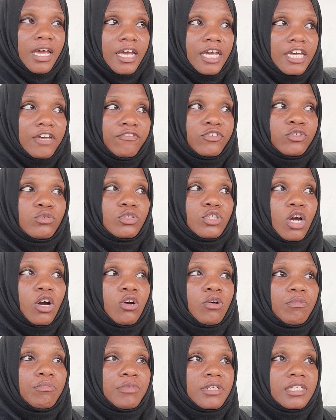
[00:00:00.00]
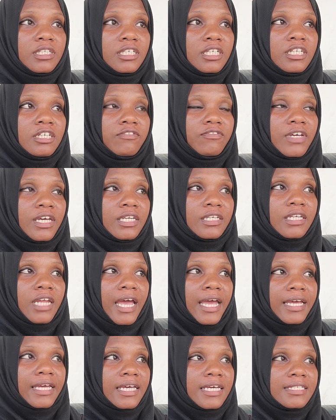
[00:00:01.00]
If you don't believe in
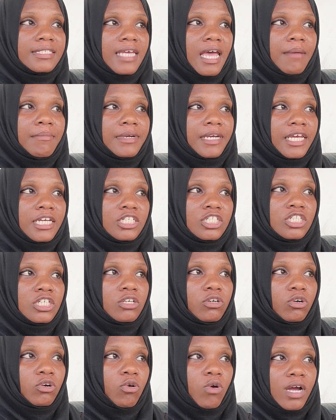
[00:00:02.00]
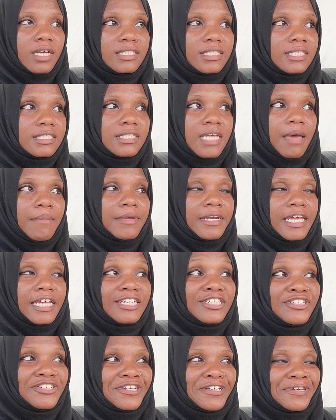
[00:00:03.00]
like contamination or cross
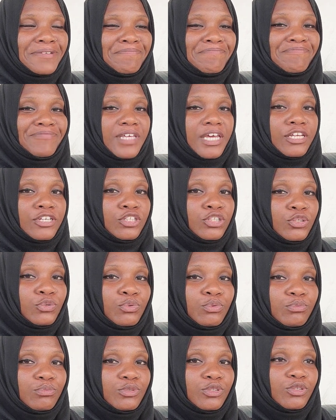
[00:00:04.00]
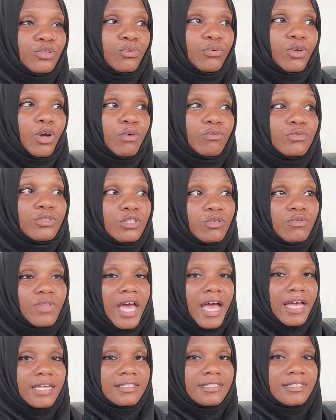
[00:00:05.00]
contamination, then you you don't do
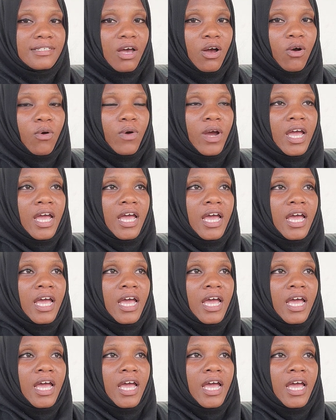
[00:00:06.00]
that. So